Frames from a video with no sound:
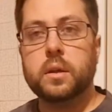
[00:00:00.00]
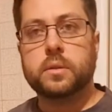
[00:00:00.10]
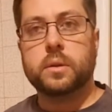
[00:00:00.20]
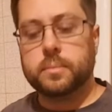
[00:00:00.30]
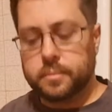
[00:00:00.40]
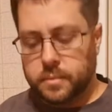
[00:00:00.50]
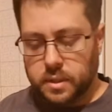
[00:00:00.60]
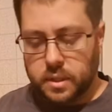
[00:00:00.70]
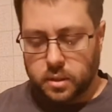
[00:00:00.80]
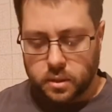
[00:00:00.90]
So
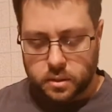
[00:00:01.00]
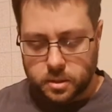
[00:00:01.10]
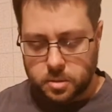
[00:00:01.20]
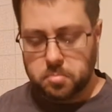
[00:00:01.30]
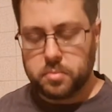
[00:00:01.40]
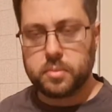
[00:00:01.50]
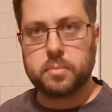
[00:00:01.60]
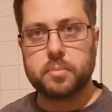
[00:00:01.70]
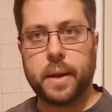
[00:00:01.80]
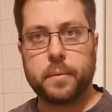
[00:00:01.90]
it's on,
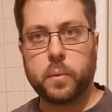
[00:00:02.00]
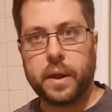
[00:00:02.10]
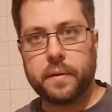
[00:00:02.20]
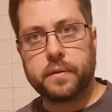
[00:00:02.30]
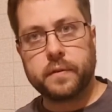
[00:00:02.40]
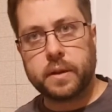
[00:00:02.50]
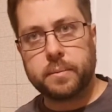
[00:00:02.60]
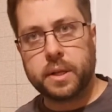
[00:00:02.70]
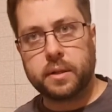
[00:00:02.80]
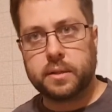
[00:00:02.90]
now I'm going to wait 15
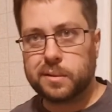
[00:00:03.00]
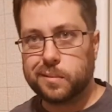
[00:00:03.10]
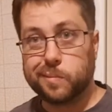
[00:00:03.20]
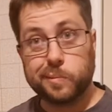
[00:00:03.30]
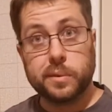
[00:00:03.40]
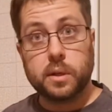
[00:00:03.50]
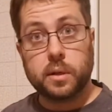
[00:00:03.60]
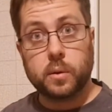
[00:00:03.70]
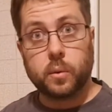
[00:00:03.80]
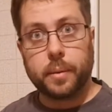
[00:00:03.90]
minutes,
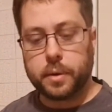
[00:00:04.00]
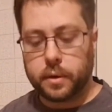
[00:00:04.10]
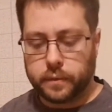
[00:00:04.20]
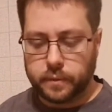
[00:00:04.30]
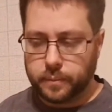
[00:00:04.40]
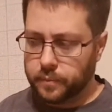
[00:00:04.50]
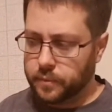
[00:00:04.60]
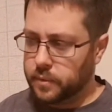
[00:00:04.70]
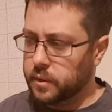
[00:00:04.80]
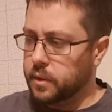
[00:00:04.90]
wipe it off.
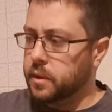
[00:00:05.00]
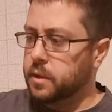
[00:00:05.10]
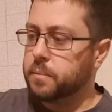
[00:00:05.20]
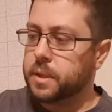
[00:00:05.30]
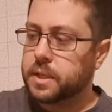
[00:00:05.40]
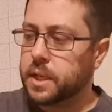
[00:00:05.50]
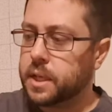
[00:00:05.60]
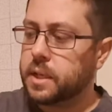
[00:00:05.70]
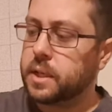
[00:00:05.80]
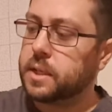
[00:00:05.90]
But the
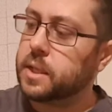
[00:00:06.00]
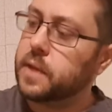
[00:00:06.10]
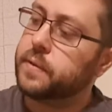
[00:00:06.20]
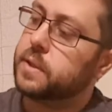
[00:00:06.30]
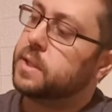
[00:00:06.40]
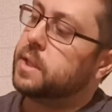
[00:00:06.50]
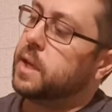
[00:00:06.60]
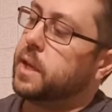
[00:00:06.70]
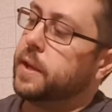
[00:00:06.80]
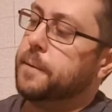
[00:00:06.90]
tin does even
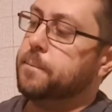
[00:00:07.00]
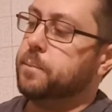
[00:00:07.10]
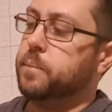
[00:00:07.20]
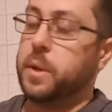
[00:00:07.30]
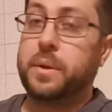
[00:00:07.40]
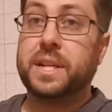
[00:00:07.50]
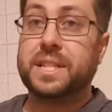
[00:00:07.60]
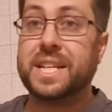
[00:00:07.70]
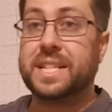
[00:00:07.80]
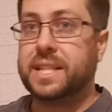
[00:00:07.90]
say, by the way, that's
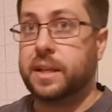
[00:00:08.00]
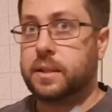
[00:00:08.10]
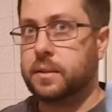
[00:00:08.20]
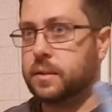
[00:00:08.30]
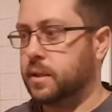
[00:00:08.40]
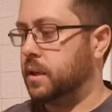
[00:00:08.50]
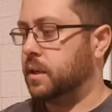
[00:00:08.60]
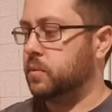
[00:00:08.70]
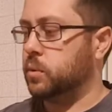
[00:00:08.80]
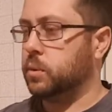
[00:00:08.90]
the internet
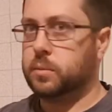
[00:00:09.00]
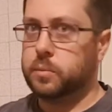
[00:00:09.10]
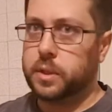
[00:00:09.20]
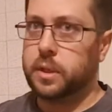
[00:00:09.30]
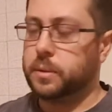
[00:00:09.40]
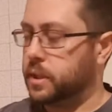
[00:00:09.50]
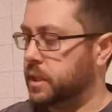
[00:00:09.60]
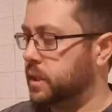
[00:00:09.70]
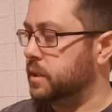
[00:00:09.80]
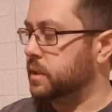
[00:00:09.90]
rules, and you know
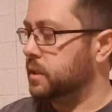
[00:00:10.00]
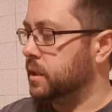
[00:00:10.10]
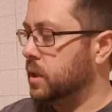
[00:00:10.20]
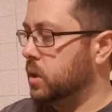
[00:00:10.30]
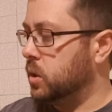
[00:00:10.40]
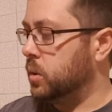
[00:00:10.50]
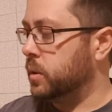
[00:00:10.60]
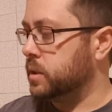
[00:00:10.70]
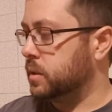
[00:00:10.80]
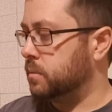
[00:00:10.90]
internet is
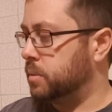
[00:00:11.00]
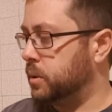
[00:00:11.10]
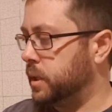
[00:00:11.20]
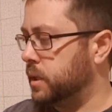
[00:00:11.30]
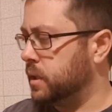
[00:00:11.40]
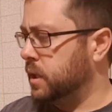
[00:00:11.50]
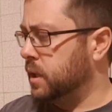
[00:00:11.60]
always on point.